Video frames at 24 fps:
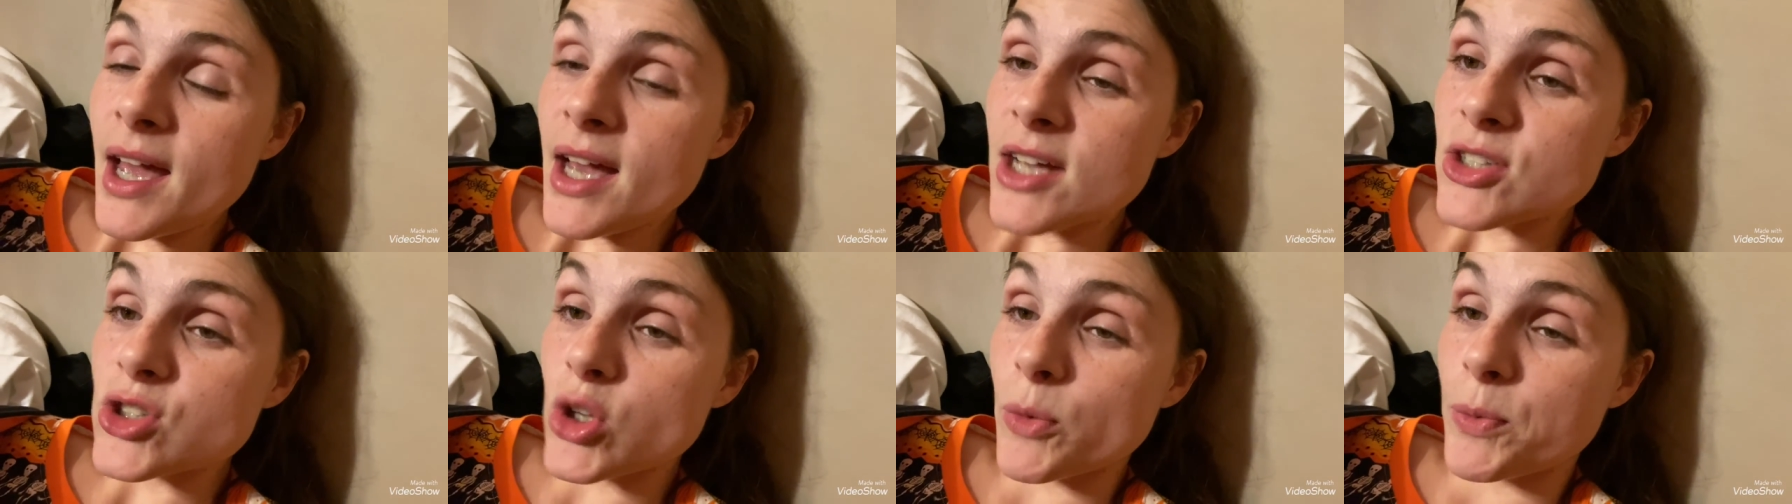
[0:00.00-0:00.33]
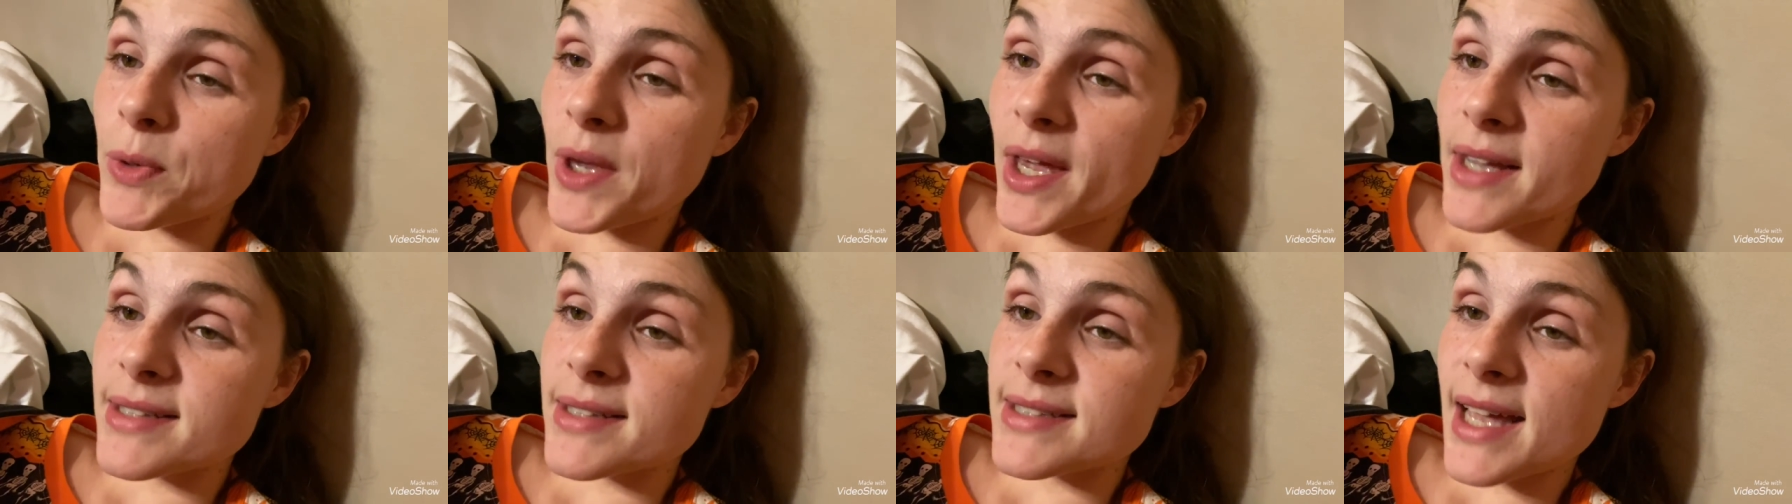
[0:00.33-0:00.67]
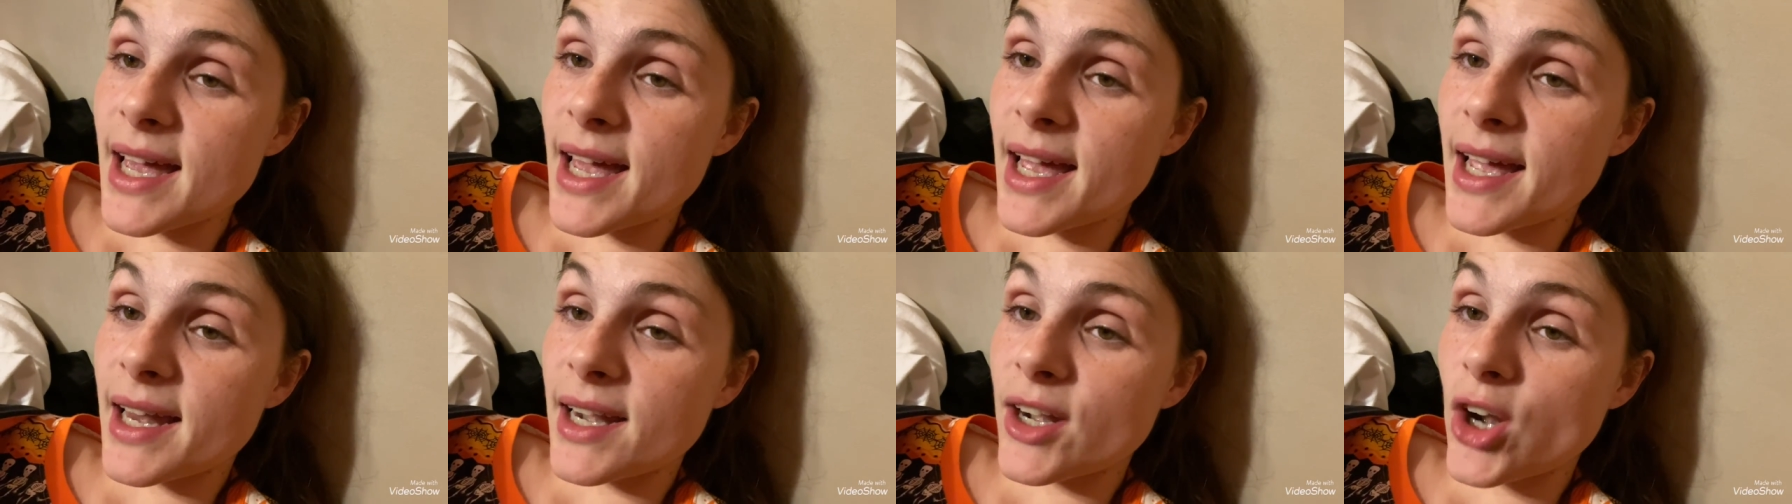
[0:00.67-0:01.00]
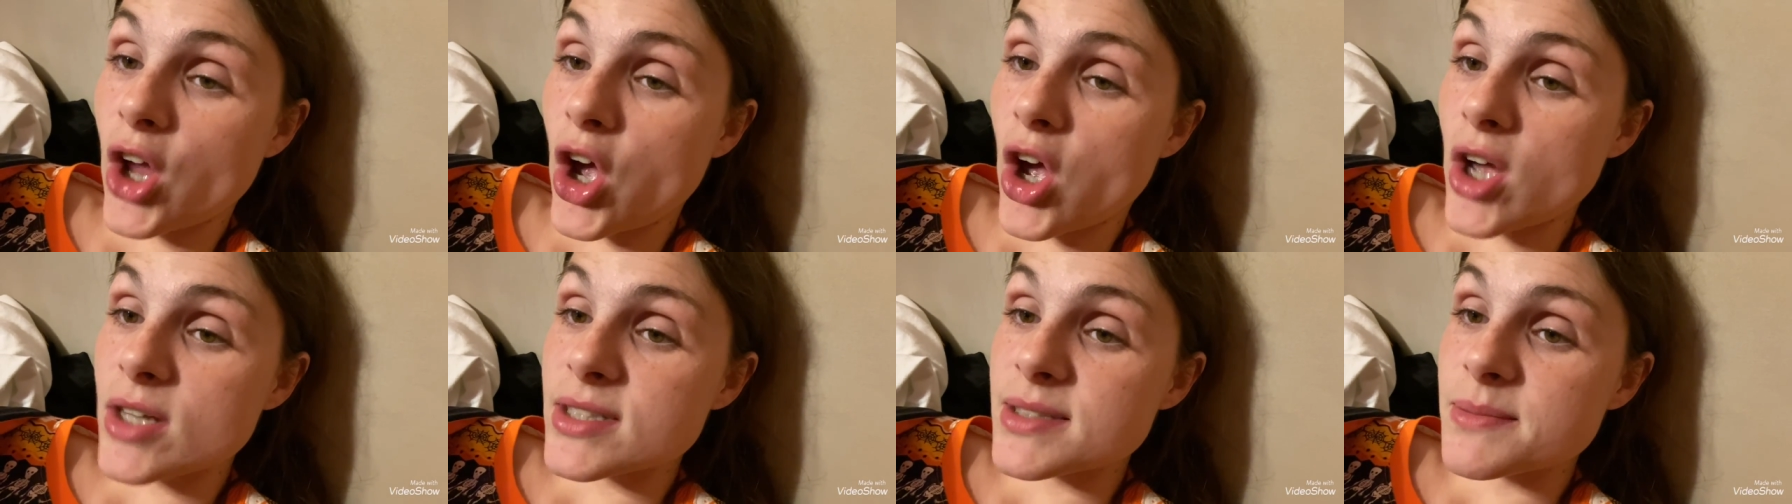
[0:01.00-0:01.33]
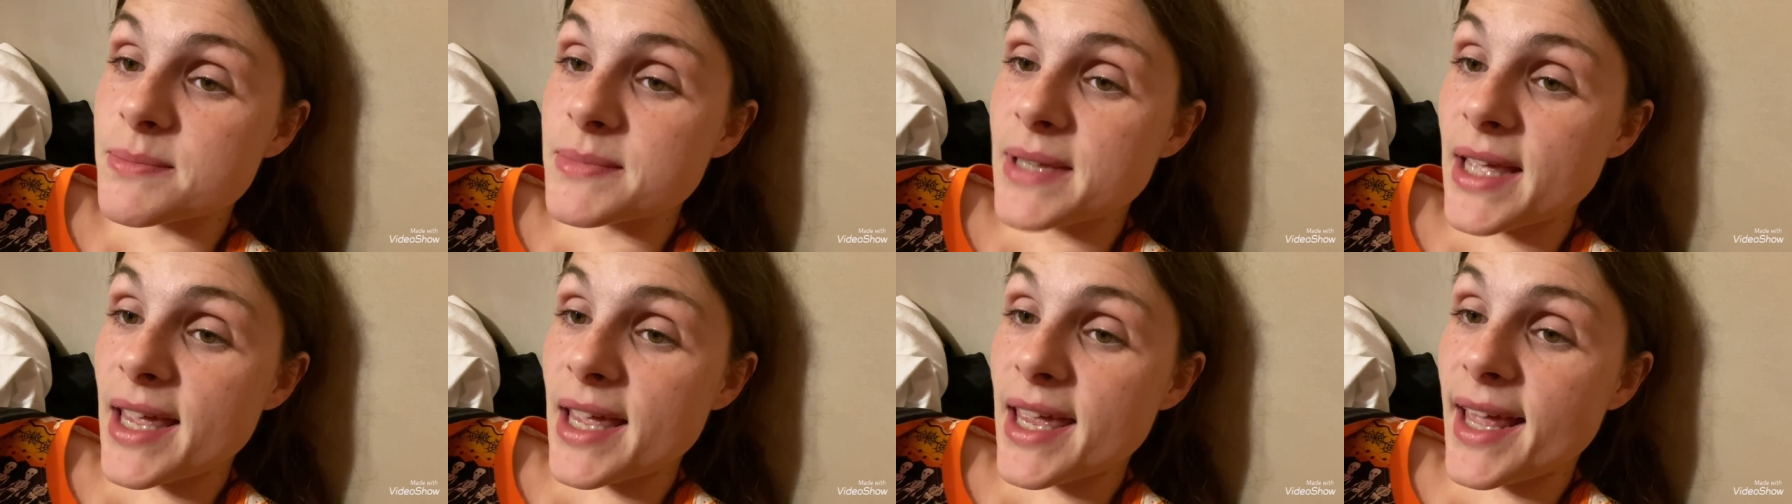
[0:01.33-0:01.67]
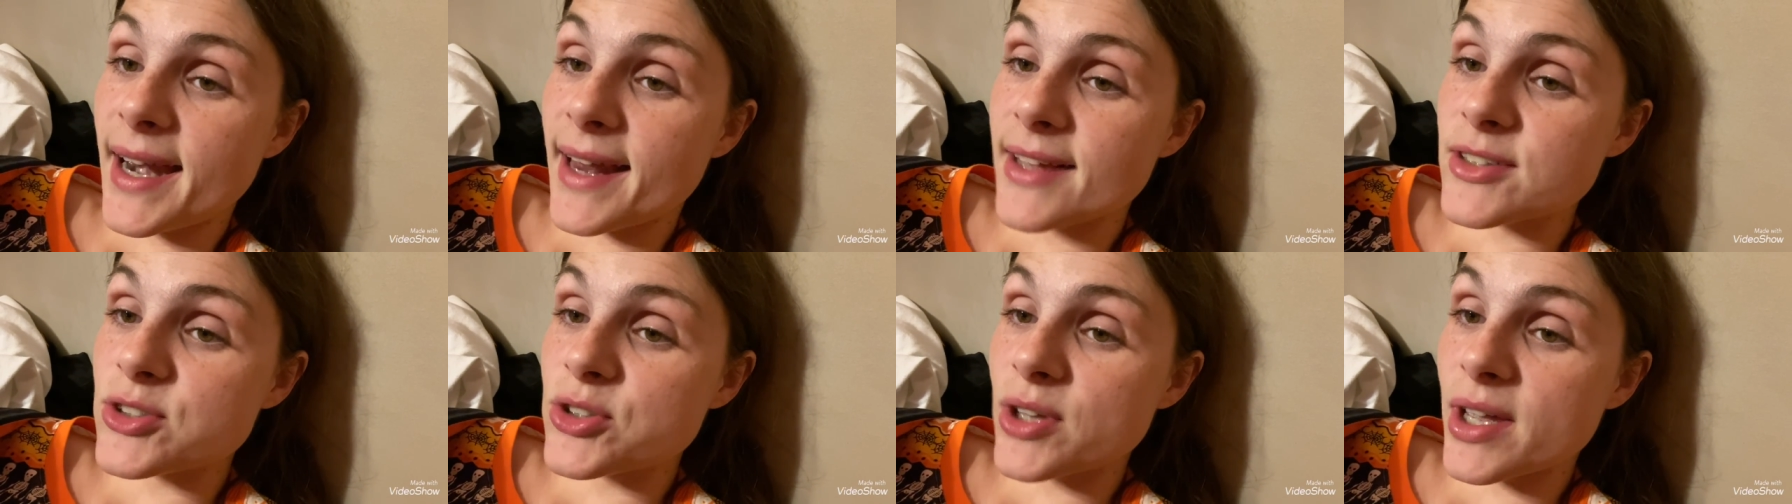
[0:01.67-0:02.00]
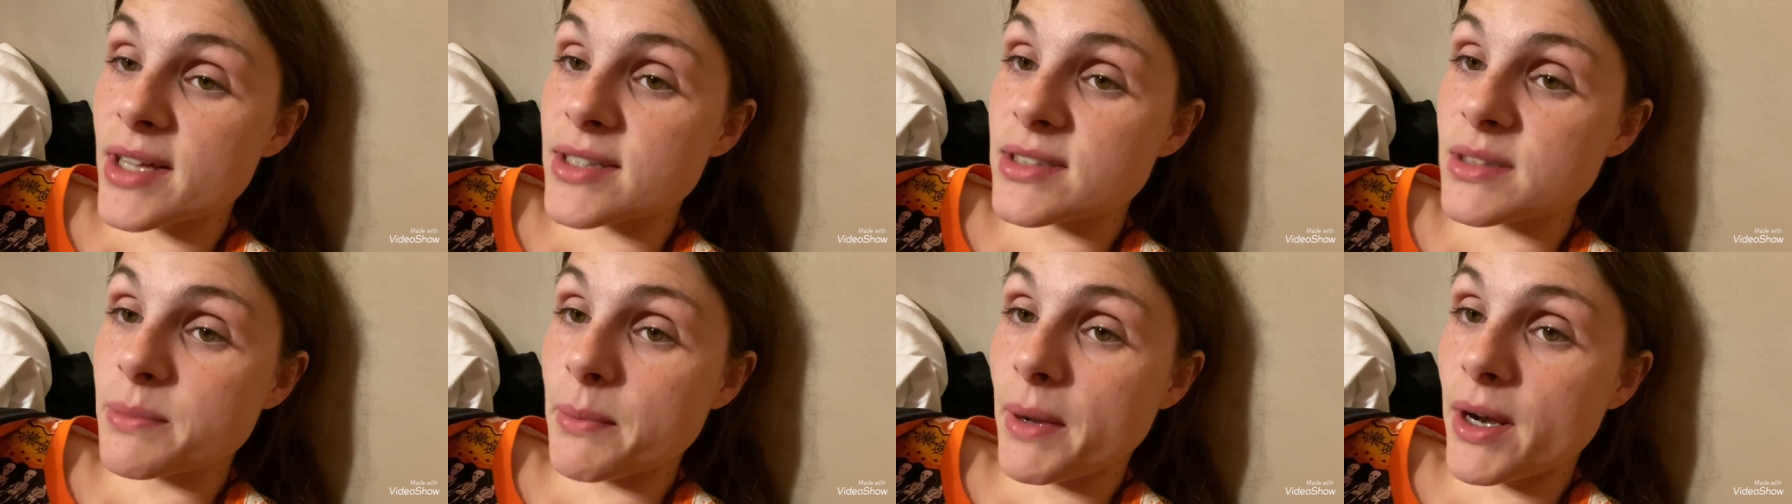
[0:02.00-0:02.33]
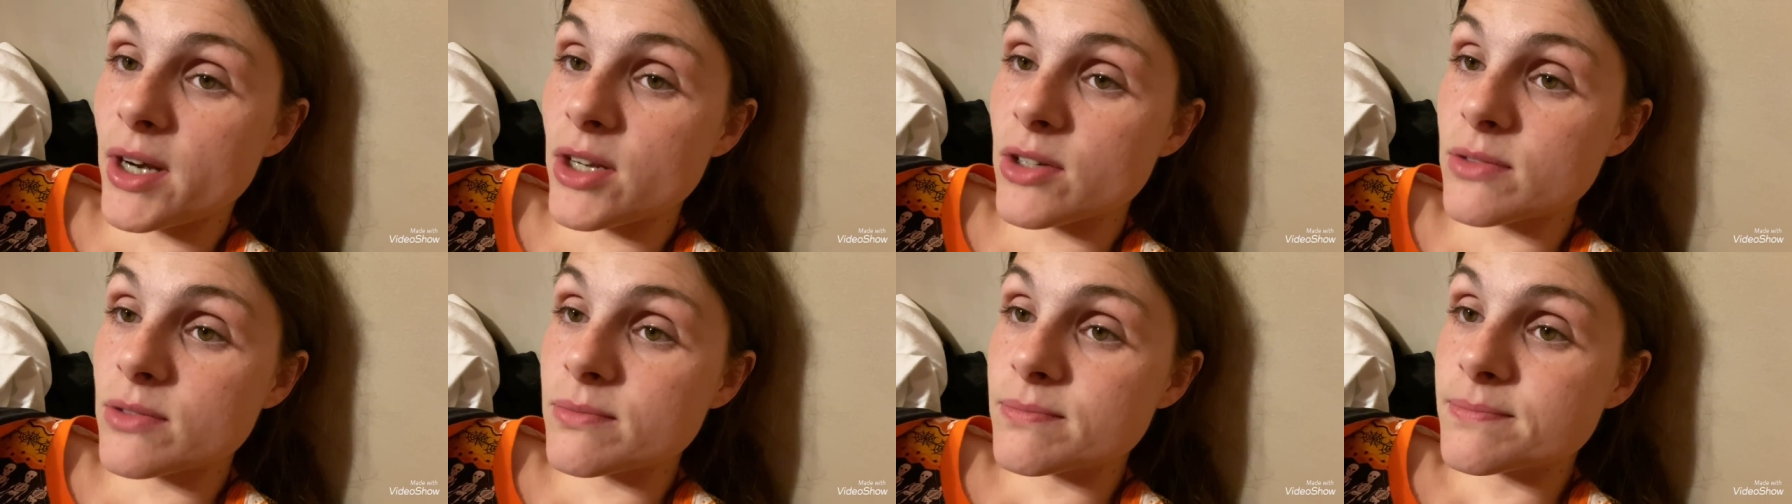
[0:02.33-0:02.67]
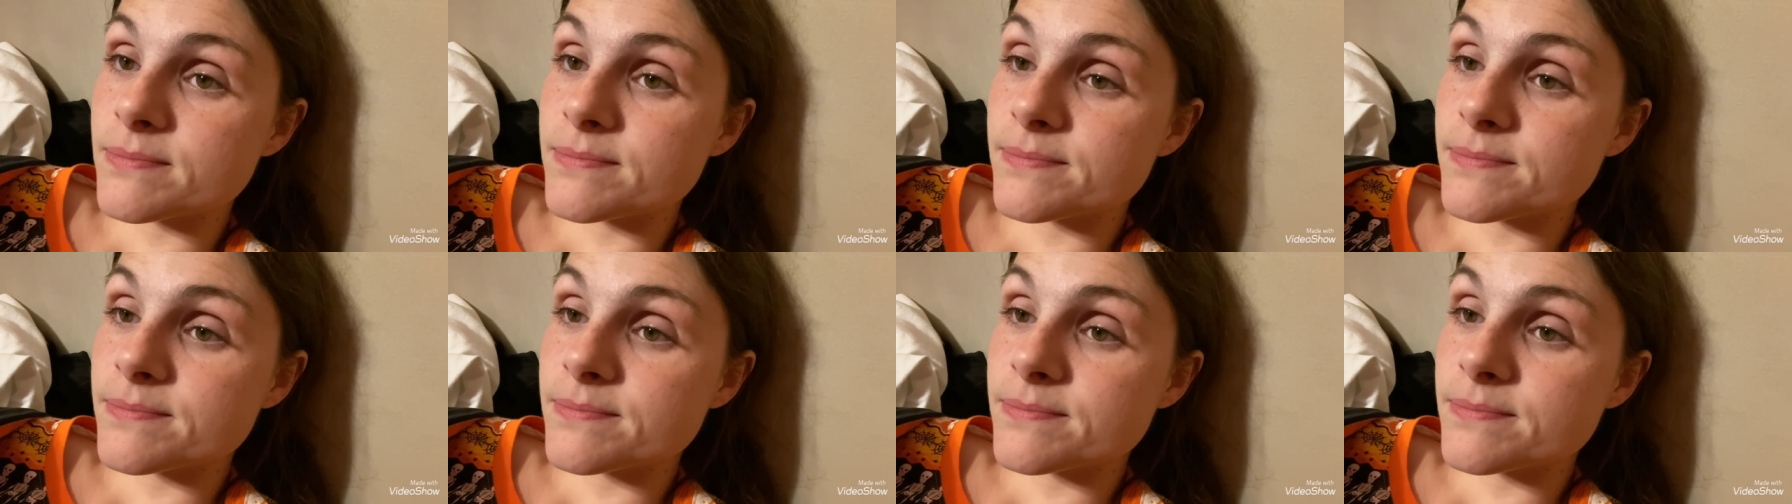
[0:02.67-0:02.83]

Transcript: So hope you guys had an awesome day and I'll see you guys tomorrow.